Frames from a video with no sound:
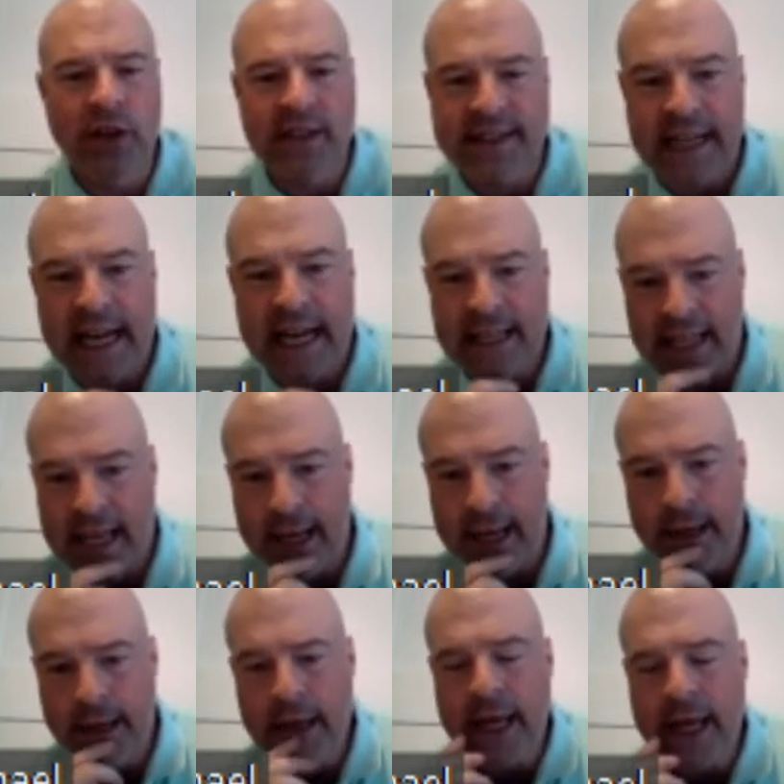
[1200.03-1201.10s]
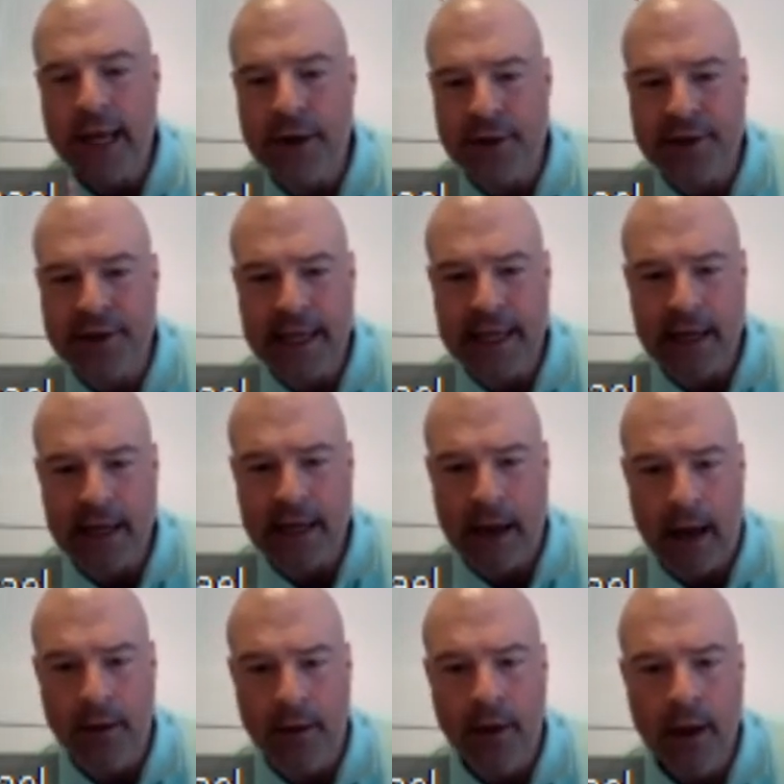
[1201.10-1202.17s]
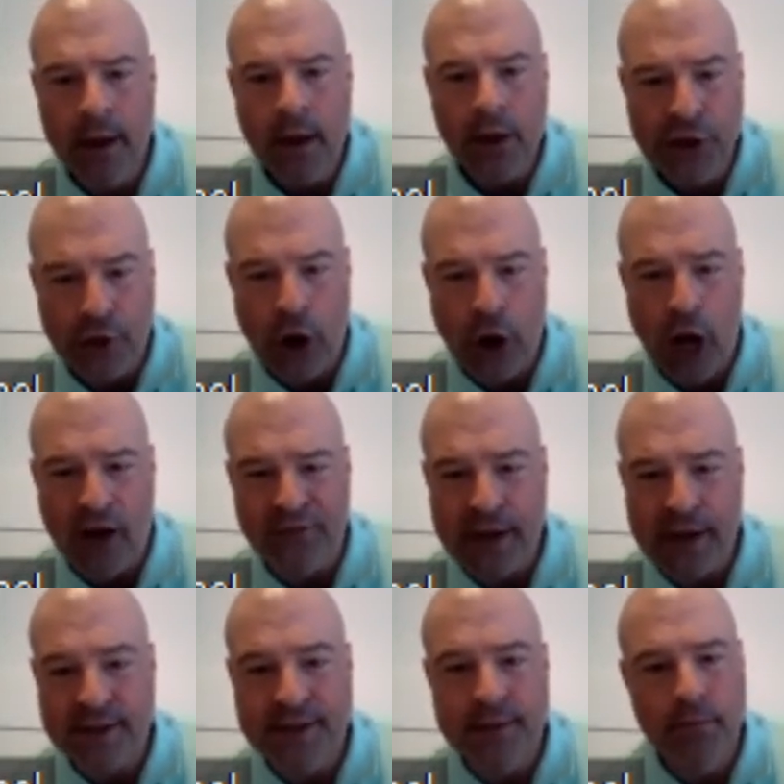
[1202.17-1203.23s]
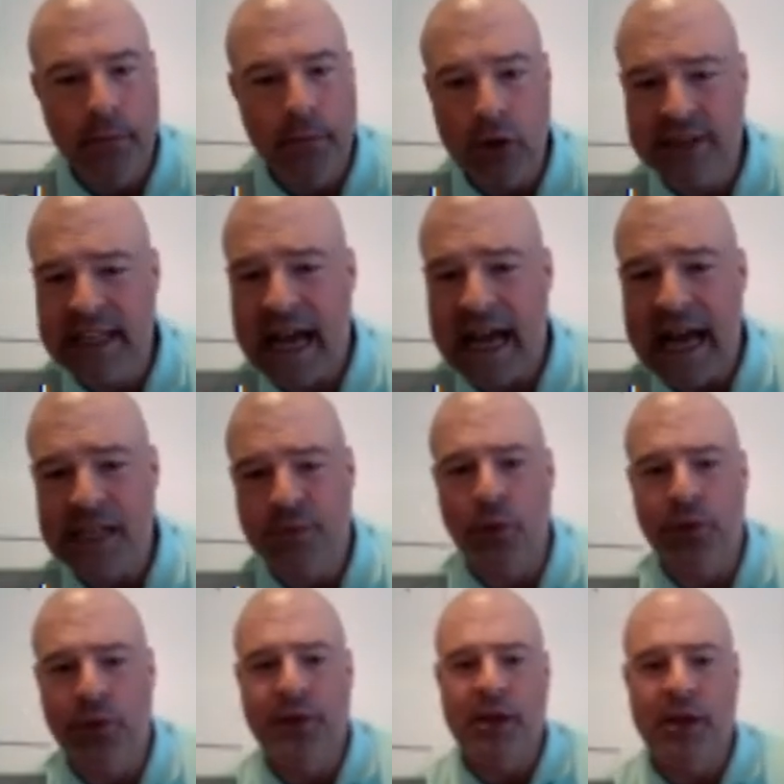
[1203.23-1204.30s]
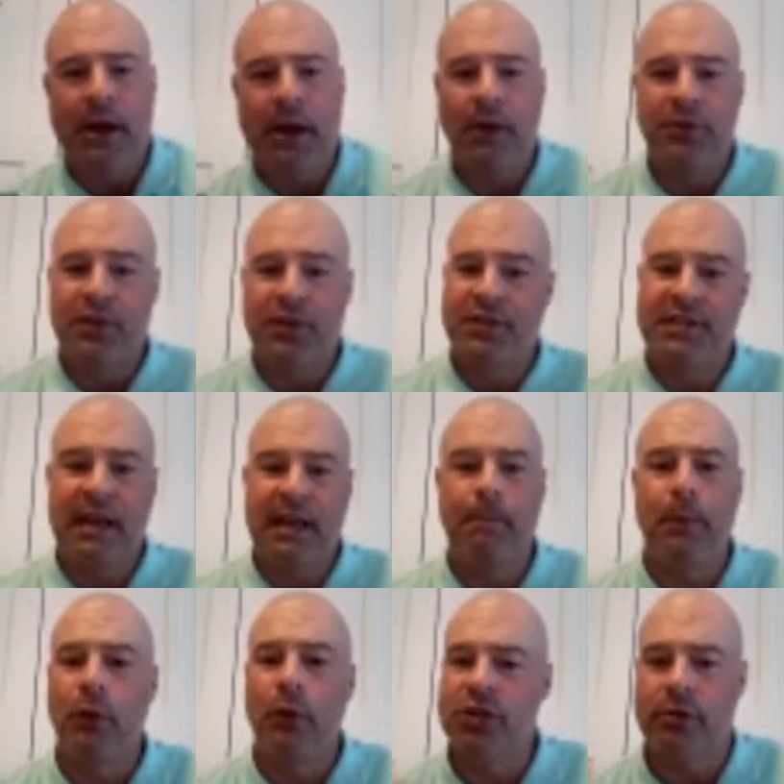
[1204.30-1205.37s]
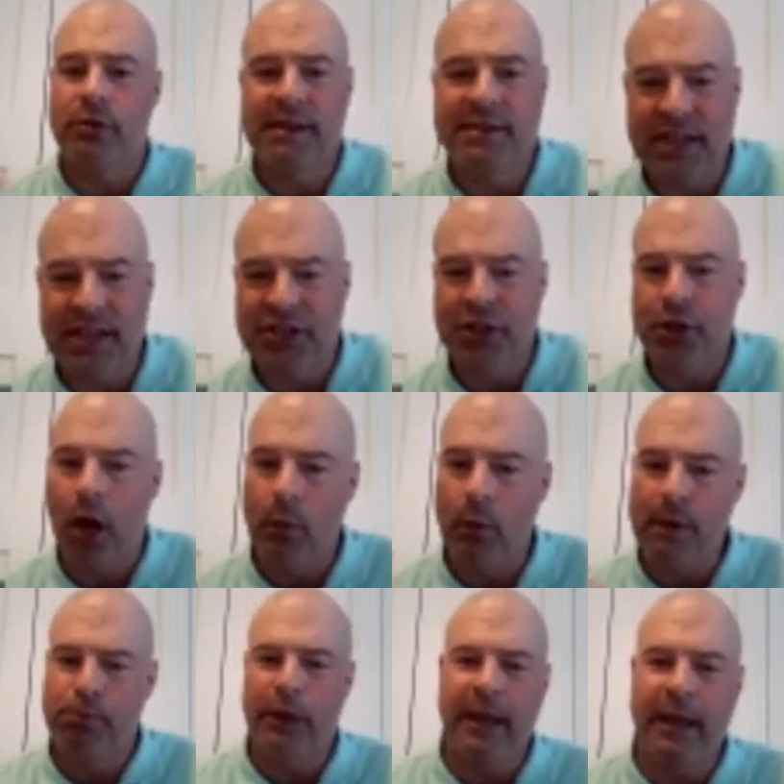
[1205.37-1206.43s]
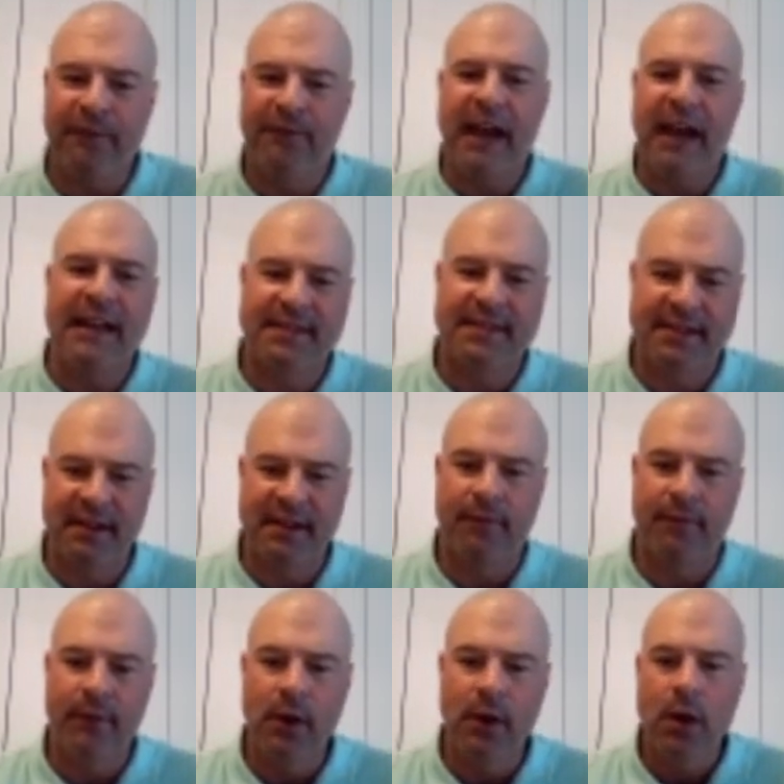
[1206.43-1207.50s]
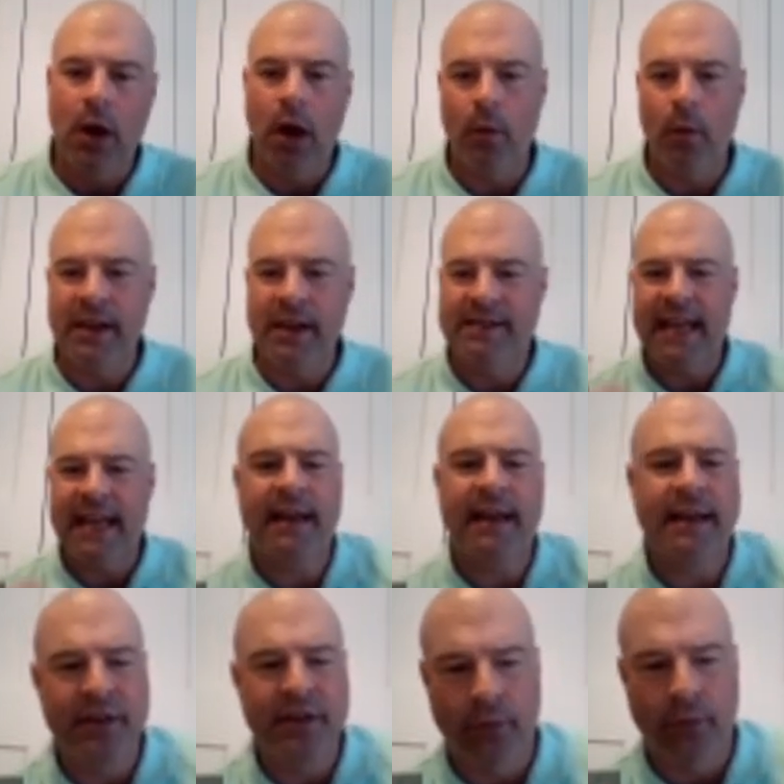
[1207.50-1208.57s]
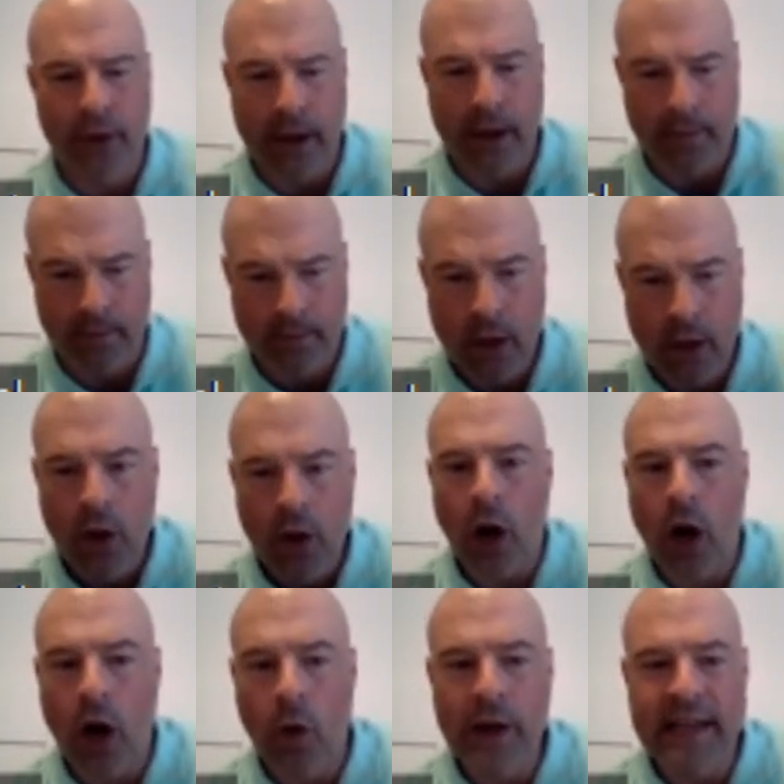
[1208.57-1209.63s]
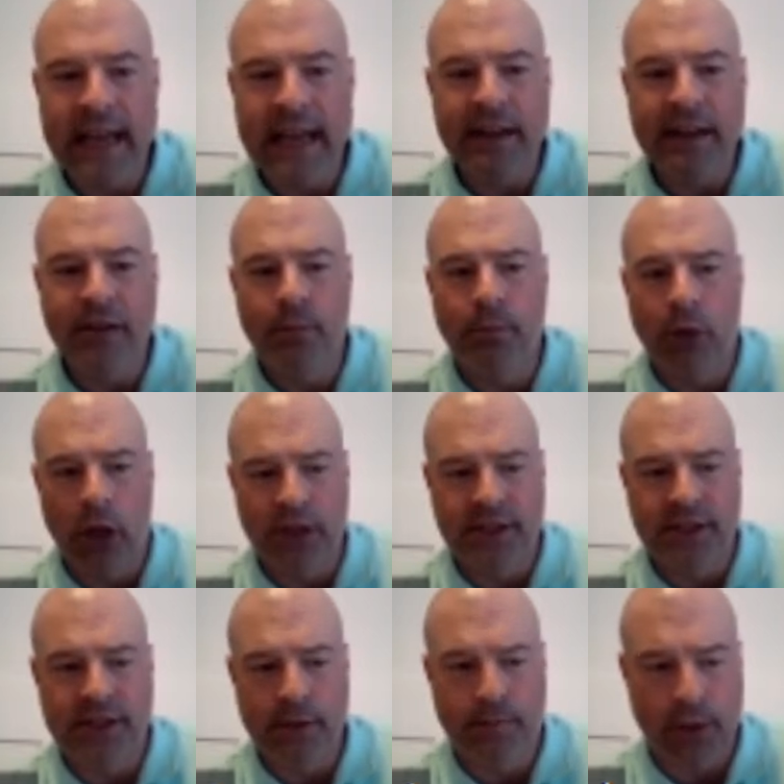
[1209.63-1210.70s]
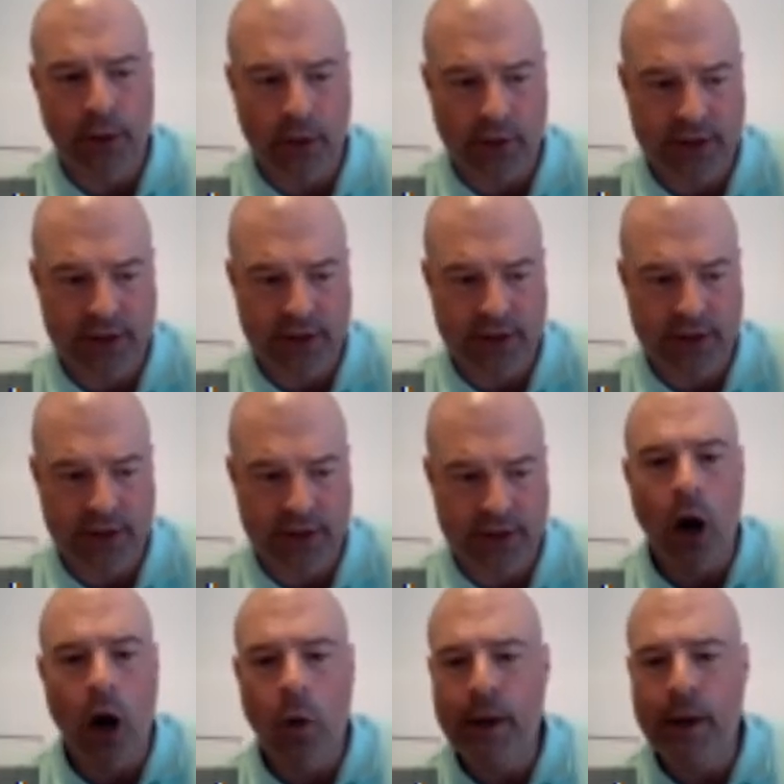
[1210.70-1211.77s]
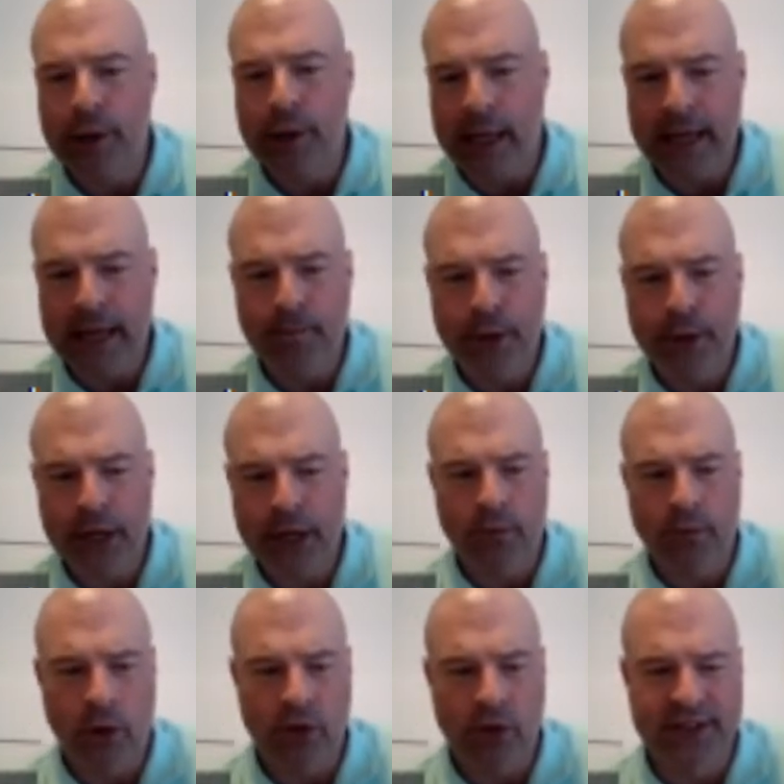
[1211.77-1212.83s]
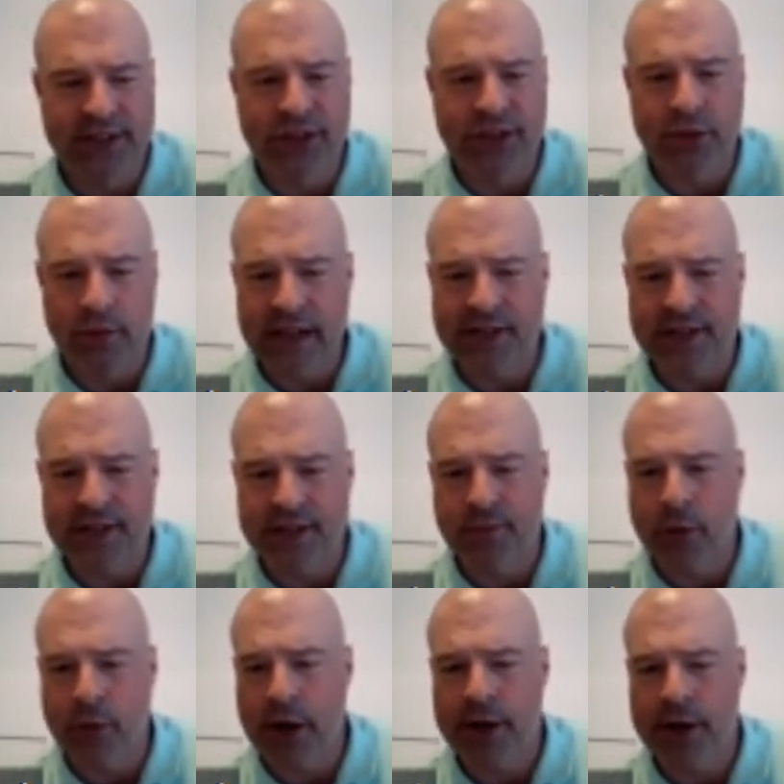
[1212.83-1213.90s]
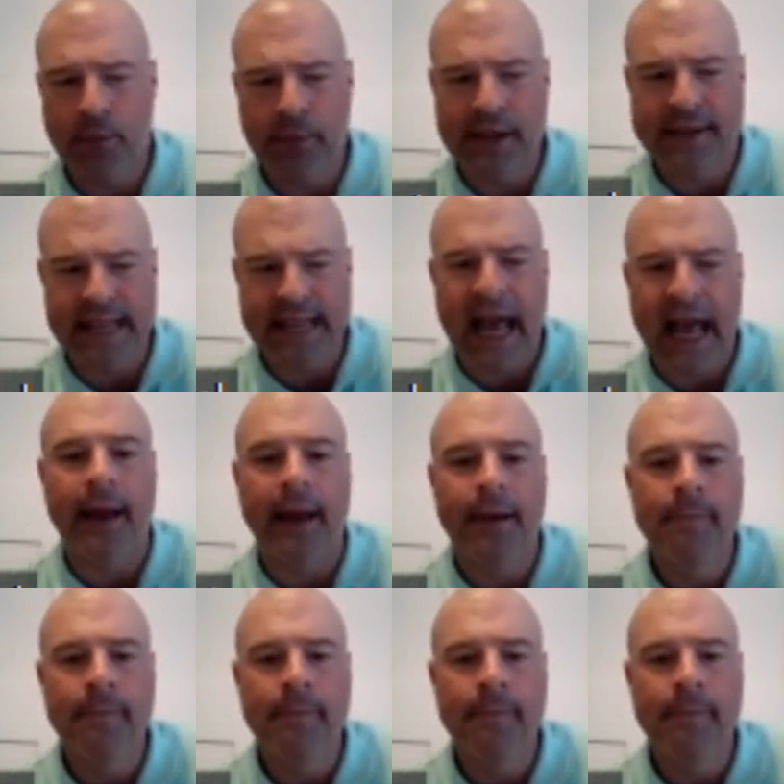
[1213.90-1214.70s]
the sideline and you're thinking about your offense, most guys will think about the tempo, the transition. Are we playing fast enough? Are we attacking the rim? Are we getting the ball into the post? Are we playing pick and roll situations? Where can we attack?